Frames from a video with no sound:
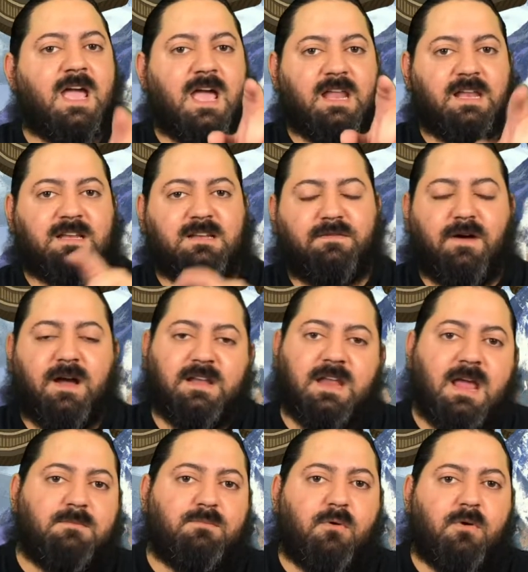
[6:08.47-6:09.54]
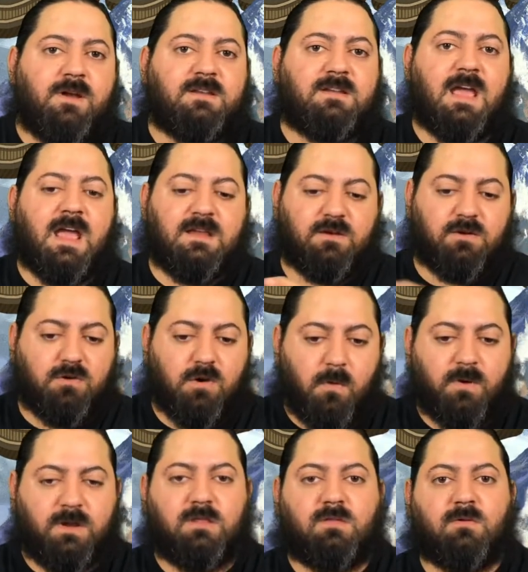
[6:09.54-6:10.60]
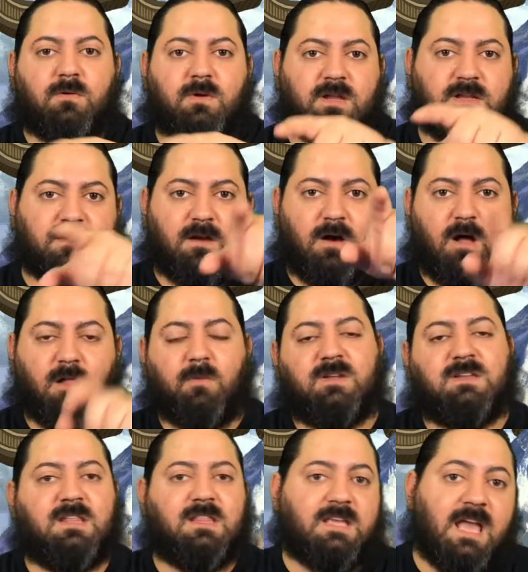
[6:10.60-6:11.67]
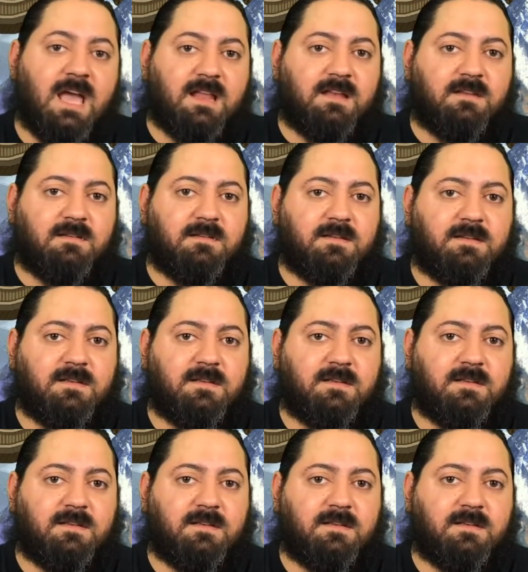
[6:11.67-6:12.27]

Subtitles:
and a defined end point and you're going through it all the way to the end.